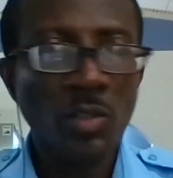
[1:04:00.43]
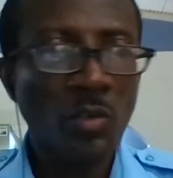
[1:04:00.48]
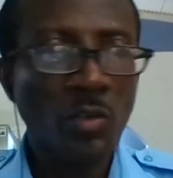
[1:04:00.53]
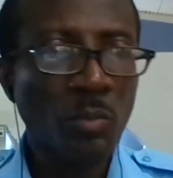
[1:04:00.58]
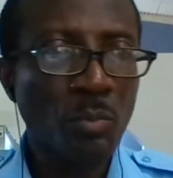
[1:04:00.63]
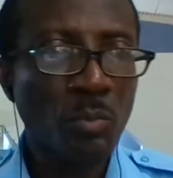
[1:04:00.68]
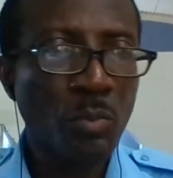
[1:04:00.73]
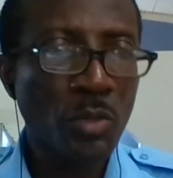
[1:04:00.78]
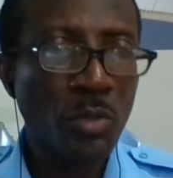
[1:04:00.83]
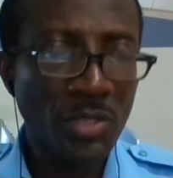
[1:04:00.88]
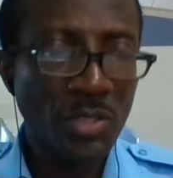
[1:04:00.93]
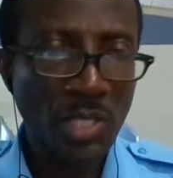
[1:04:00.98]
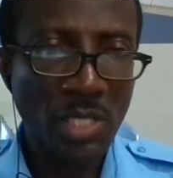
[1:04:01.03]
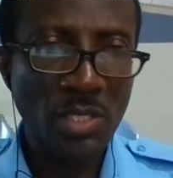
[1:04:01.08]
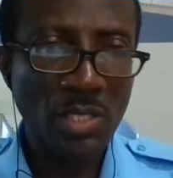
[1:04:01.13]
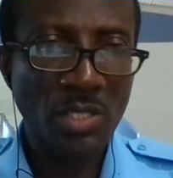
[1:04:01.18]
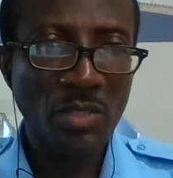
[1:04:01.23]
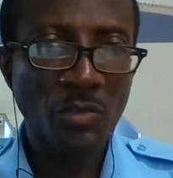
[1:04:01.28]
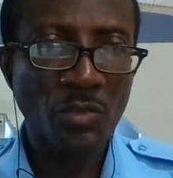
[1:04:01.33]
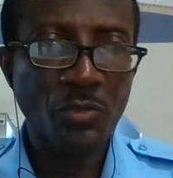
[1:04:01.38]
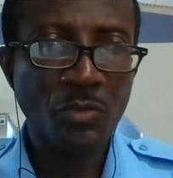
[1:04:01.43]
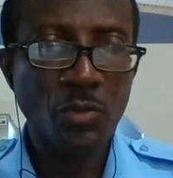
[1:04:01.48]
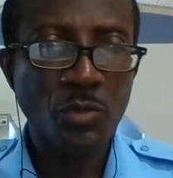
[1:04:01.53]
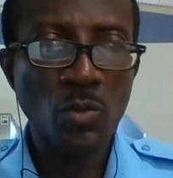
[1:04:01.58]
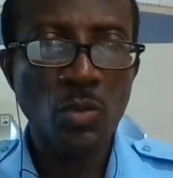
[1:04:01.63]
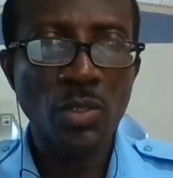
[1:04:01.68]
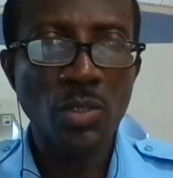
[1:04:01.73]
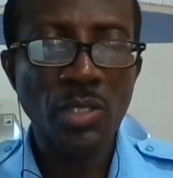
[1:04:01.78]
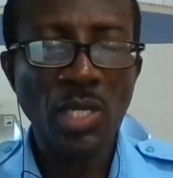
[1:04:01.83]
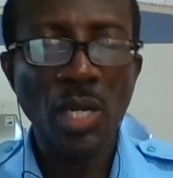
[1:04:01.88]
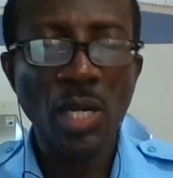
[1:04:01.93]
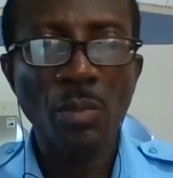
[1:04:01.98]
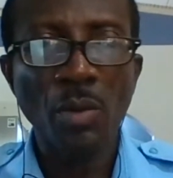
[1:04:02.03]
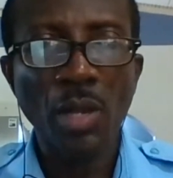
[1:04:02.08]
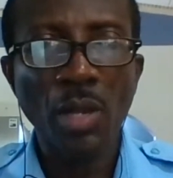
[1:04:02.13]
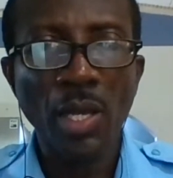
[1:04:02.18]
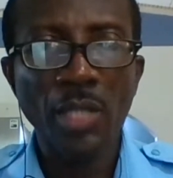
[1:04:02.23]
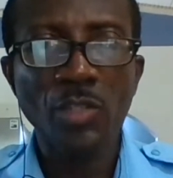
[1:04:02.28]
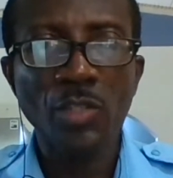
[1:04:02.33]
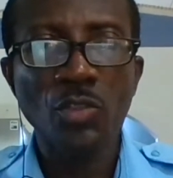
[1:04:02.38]
of processed food,
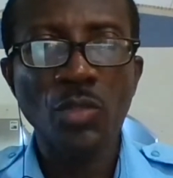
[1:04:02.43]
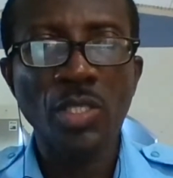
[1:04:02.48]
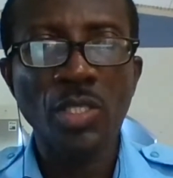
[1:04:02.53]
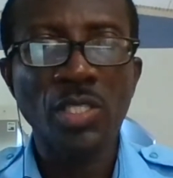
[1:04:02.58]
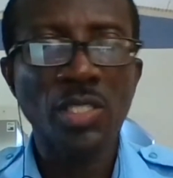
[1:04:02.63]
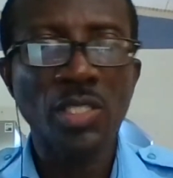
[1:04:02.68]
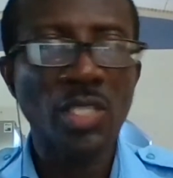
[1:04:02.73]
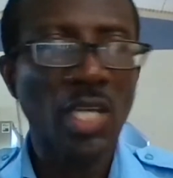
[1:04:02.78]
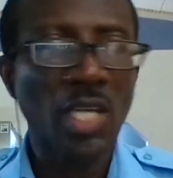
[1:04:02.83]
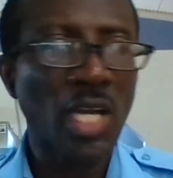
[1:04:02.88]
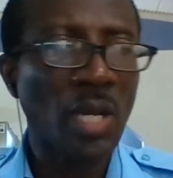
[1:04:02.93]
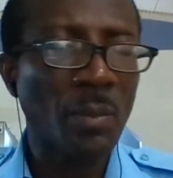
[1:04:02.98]
carbohydrates,